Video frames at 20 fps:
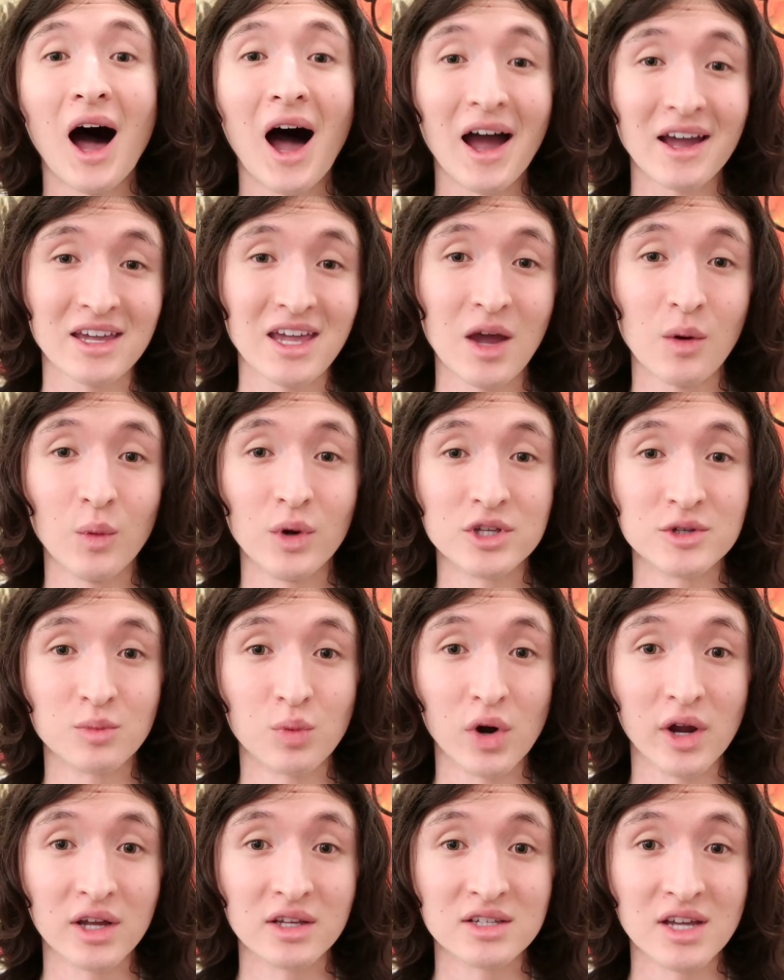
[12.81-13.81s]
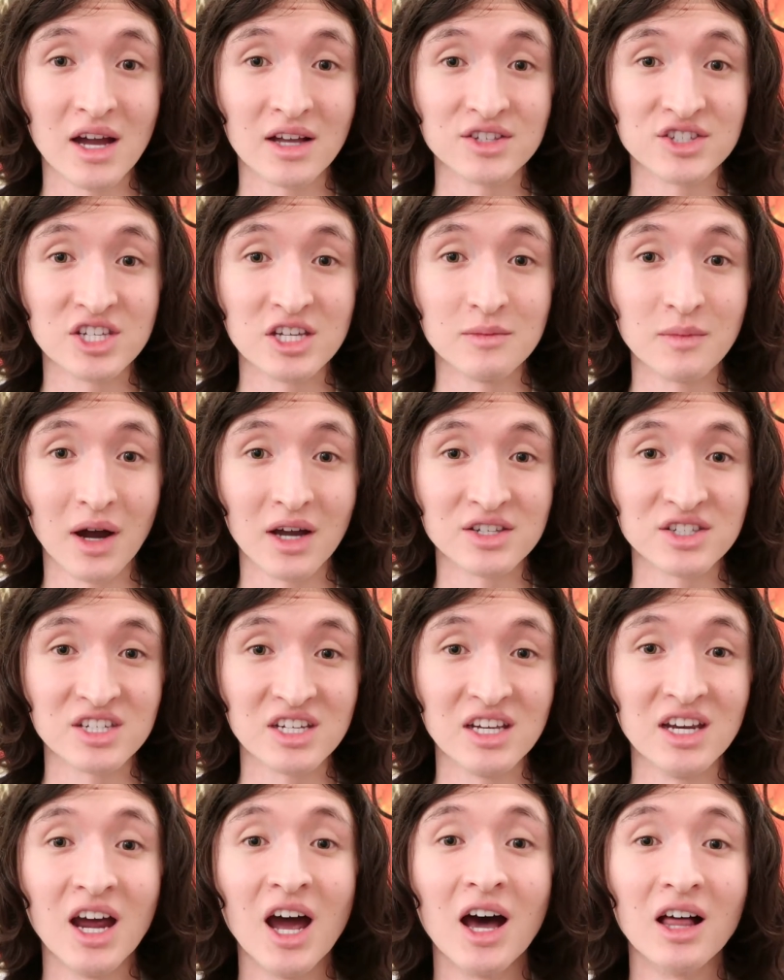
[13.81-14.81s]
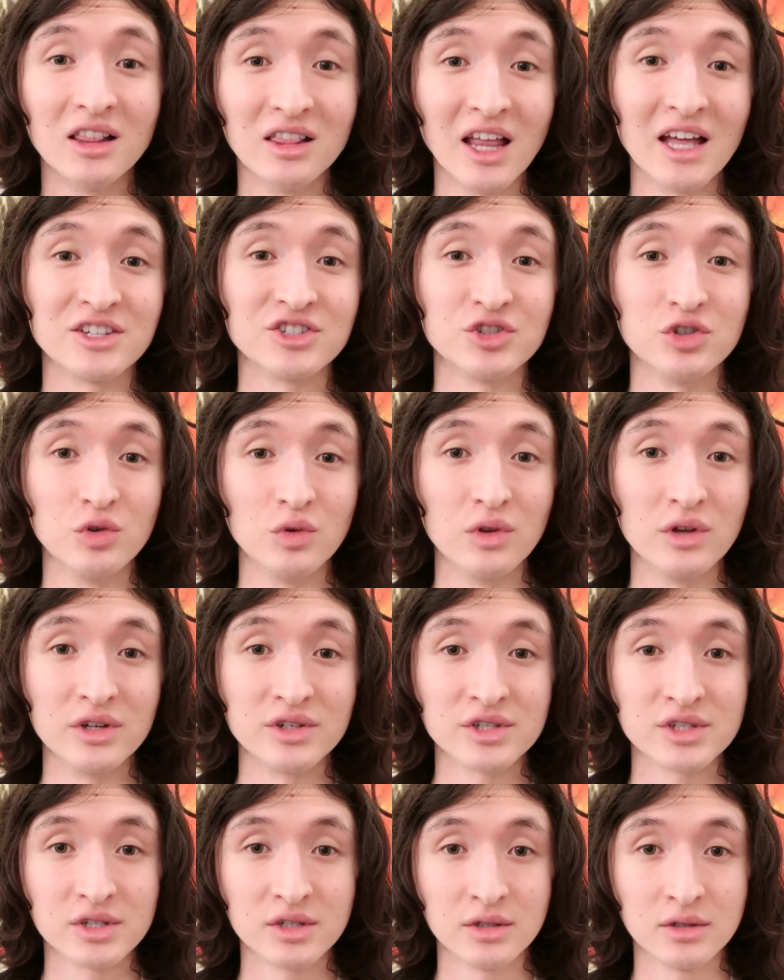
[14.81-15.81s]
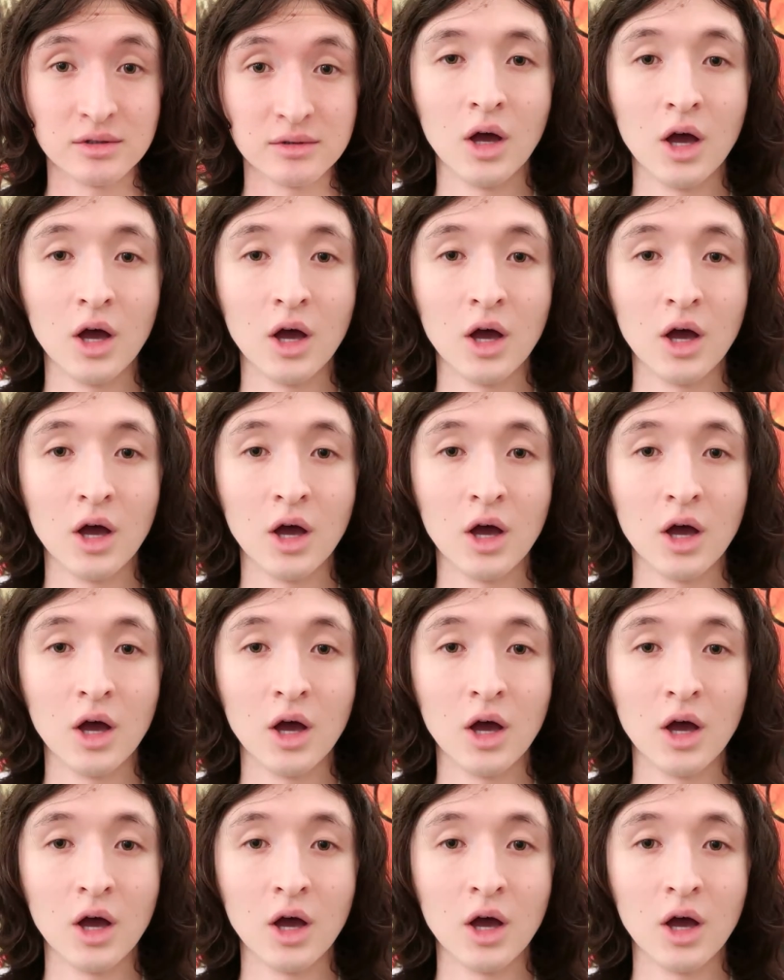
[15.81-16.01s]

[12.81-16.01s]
I can't wait to break it down scene by scene. Let's do this.